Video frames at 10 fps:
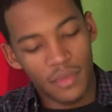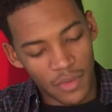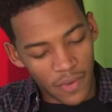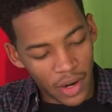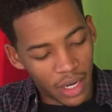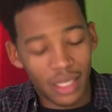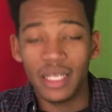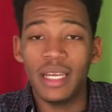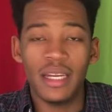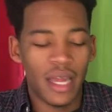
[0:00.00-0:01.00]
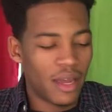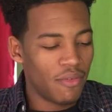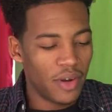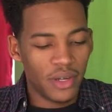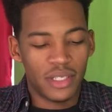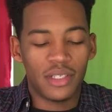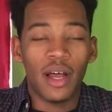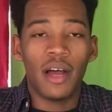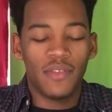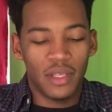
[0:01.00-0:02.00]
It's very clean now, very
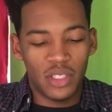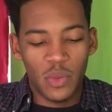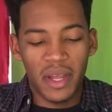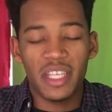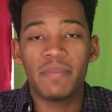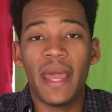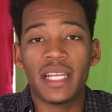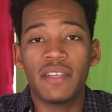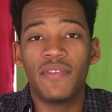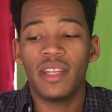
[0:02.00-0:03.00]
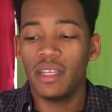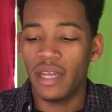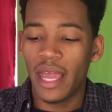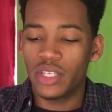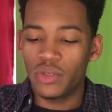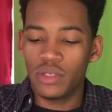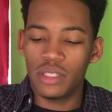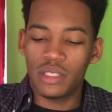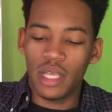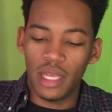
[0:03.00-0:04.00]
soft. The suede is back to feeling natural
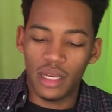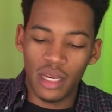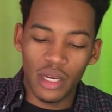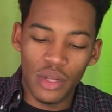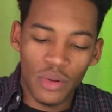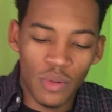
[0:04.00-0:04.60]
and new.